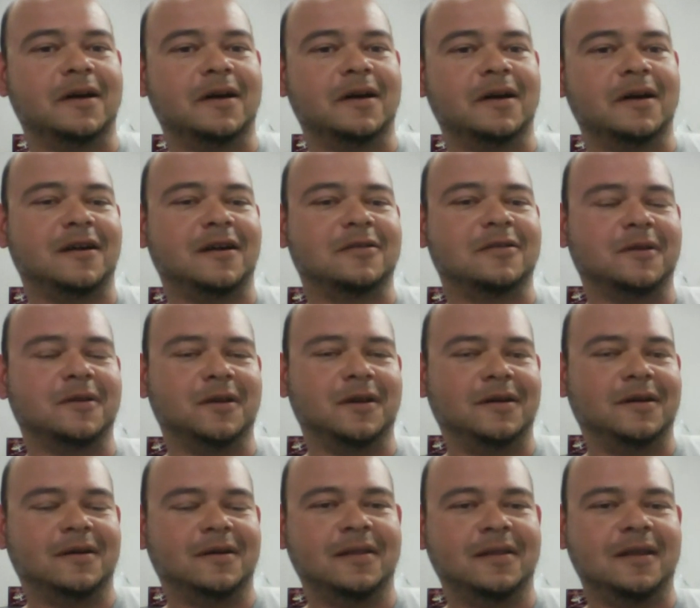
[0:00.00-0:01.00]
pretty much,
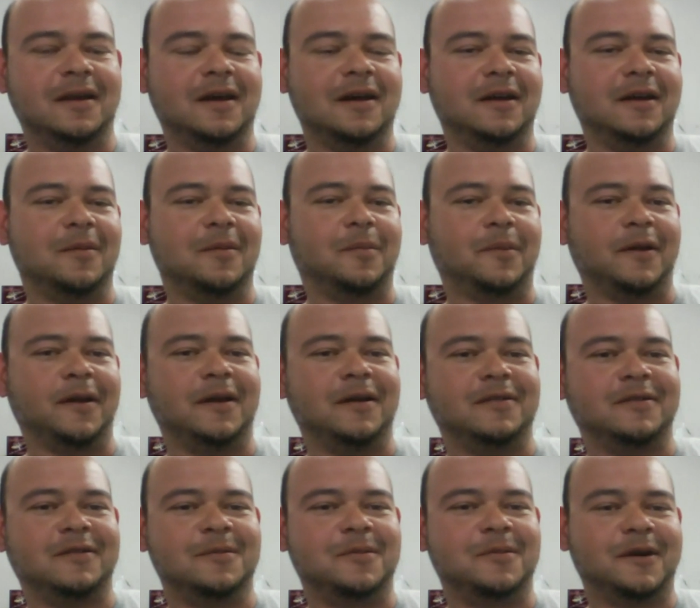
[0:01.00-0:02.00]
actually, I think I need a
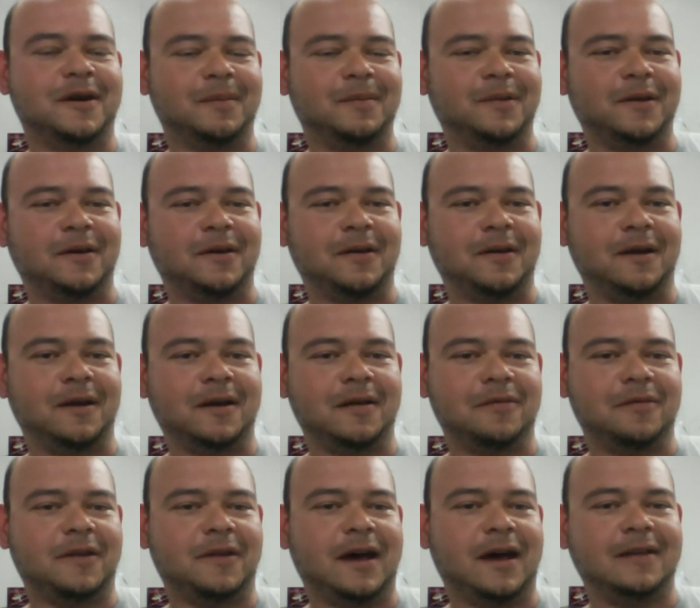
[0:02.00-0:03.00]
place somewhere up there,
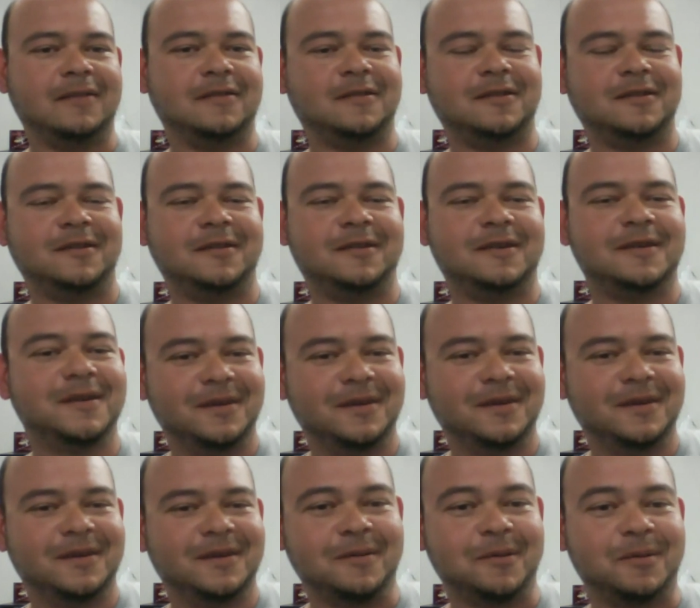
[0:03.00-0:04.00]
like a flat.
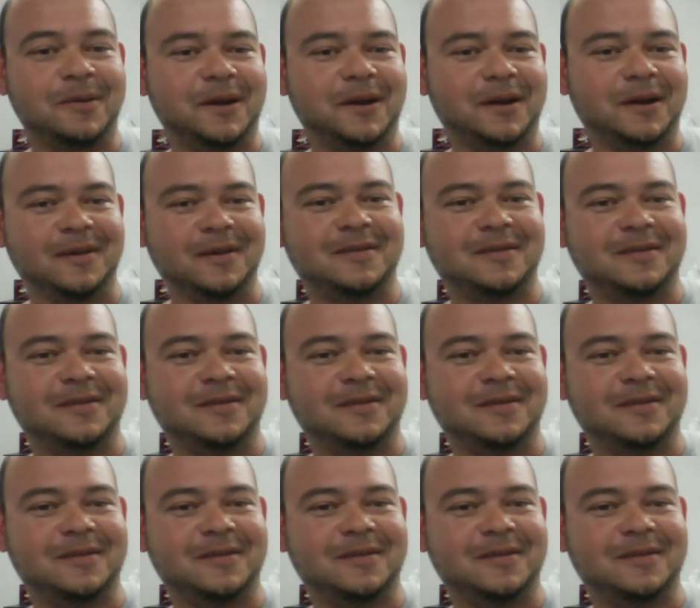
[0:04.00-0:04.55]
That would be